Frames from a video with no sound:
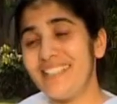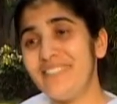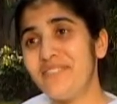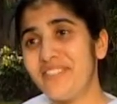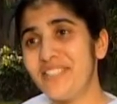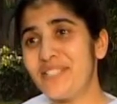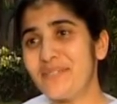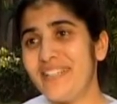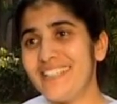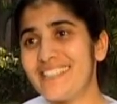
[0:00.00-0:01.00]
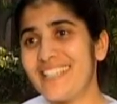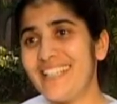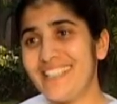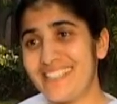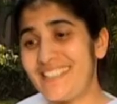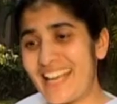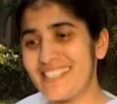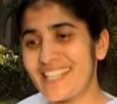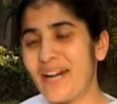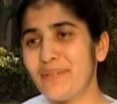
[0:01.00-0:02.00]
First, to understand that's
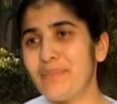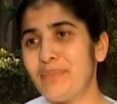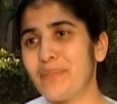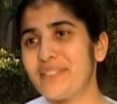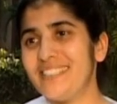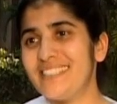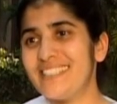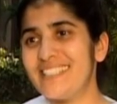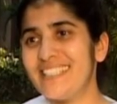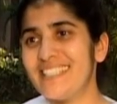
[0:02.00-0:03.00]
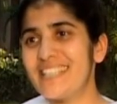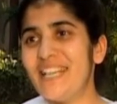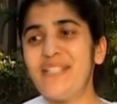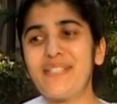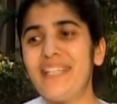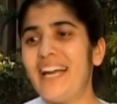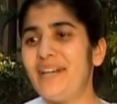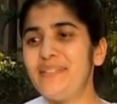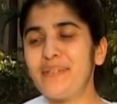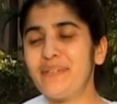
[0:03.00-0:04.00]
how important it is. So now
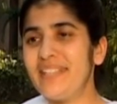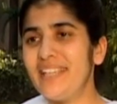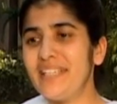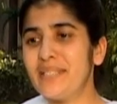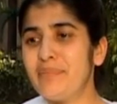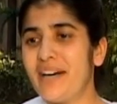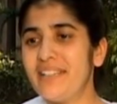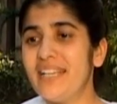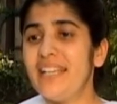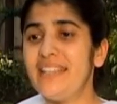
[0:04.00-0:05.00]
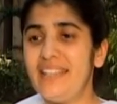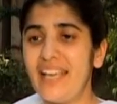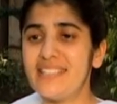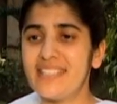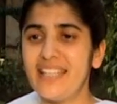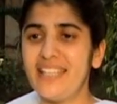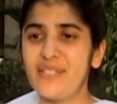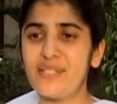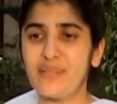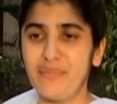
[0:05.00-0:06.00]
don't think about, they said this
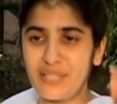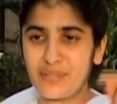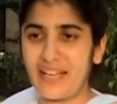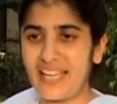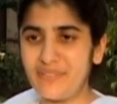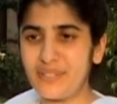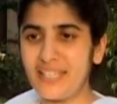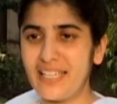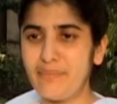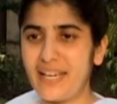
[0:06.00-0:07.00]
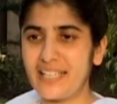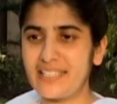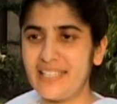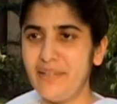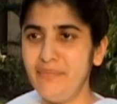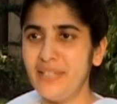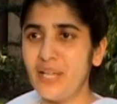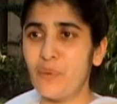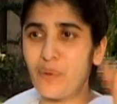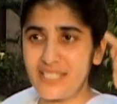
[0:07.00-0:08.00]
to me, so I have to get back at them.
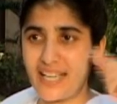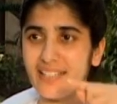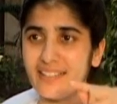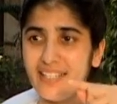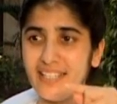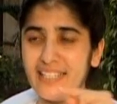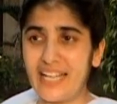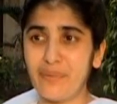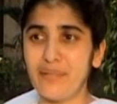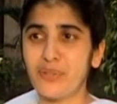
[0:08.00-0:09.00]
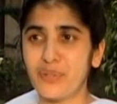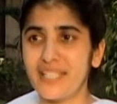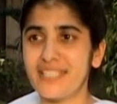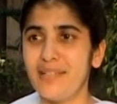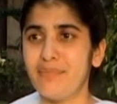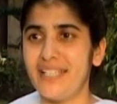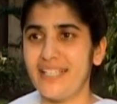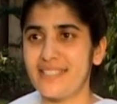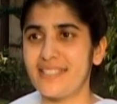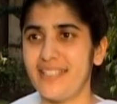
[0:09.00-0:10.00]
What I think now, I'm creating my
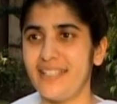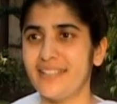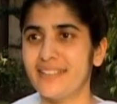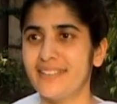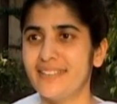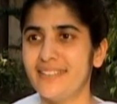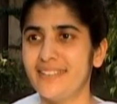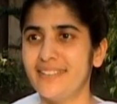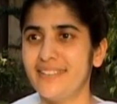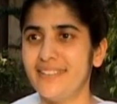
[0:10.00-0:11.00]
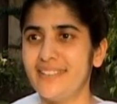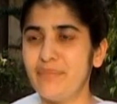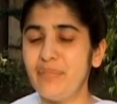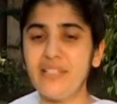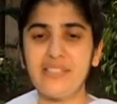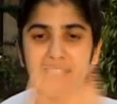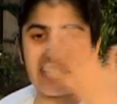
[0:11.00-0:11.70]
destiny. Because it's